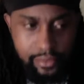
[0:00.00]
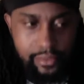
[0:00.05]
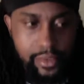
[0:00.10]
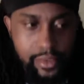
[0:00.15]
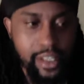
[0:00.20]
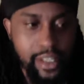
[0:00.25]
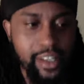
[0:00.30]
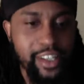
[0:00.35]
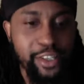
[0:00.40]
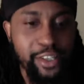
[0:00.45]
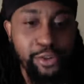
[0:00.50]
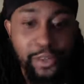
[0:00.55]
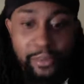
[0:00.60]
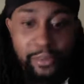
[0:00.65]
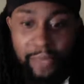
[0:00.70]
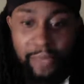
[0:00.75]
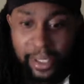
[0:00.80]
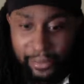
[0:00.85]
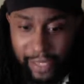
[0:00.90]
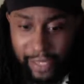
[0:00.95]
You can
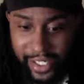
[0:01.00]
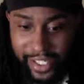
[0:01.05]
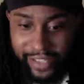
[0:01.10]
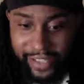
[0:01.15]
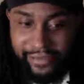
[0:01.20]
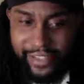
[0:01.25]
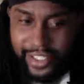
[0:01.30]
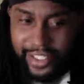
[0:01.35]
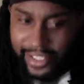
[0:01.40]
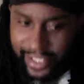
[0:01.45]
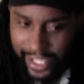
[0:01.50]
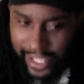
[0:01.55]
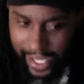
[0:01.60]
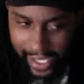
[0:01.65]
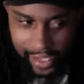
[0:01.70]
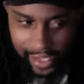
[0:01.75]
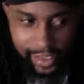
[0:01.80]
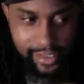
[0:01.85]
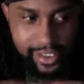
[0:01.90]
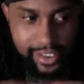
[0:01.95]
make money. Just saying.